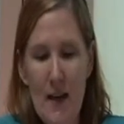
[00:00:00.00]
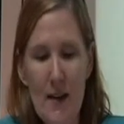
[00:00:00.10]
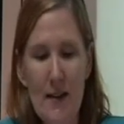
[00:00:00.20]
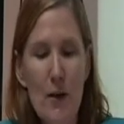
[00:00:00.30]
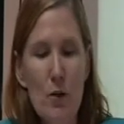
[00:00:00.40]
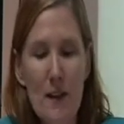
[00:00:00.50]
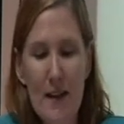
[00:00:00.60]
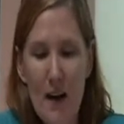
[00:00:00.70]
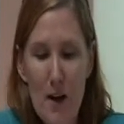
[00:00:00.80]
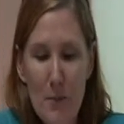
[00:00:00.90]
L'École de
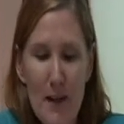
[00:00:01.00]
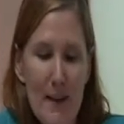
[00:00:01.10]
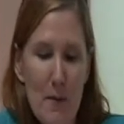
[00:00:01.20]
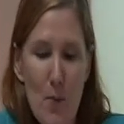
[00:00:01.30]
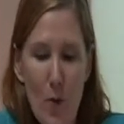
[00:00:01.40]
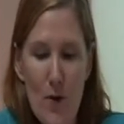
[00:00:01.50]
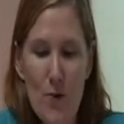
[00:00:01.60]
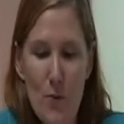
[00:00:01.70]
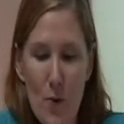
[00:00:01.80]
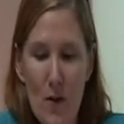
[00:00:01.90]
Dakar played an
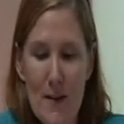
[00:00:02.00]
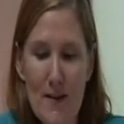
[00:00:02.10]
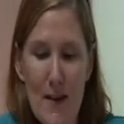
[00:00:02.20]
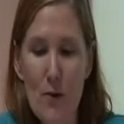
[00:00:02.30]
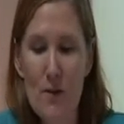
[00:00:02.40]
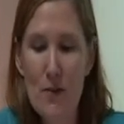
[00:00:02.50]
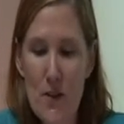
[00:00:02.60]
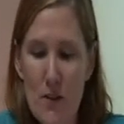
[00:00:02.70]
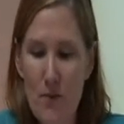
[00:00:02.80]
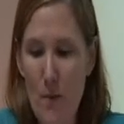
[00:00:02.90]
important role in Senghor's
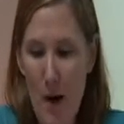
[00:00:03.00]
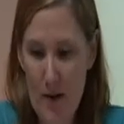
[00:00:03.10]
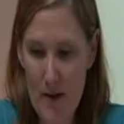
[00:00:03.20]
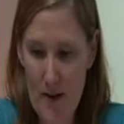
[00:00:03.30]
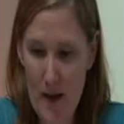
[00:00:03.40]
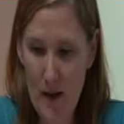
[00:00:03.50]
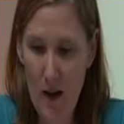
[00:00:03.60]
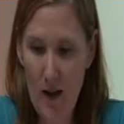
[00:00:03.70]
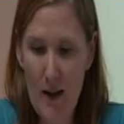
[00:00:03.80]
vision for modern Senegal,